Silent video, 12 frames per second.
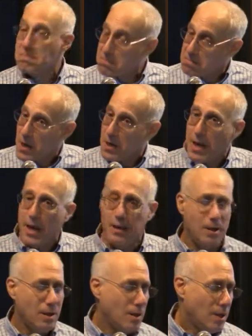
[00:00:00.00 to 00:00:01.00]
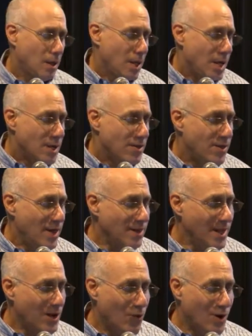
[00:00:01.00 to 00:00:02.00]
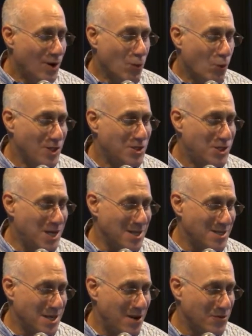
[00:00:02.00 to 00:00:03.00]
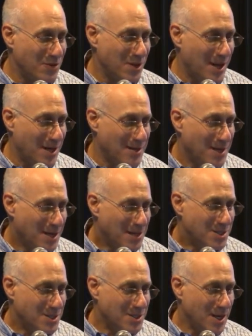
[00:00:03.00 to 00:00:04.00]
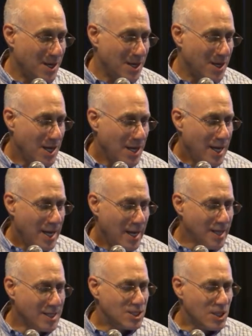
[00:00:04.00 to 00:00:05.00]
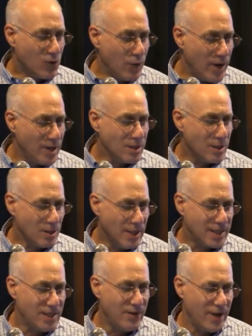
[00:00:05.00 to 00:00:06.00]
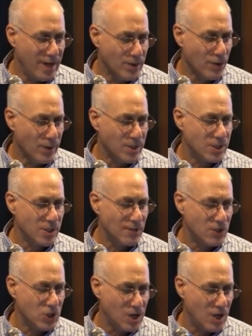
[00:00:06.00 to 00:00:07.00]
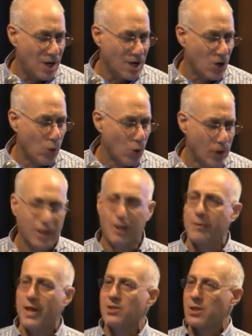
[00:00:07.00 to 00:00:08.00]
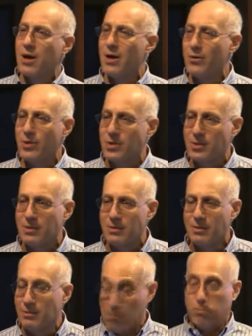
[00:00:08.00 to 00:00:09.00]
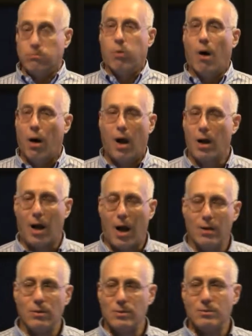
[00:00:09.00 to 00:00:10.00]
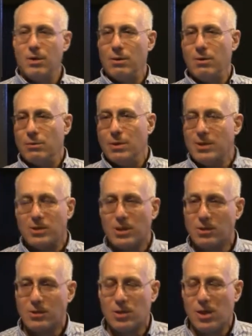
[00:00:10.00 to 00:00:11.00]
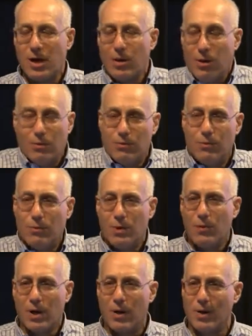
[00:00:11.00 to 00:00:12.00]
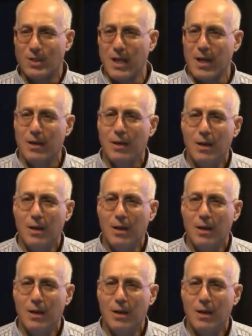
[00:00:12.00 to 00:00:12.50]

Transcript: Okay. then they go on one sentence after that to say it is the grand collective ignorance of the Chicago Working Man's Congress. Well, I don't know. What is the Chicago, where we go, it's at?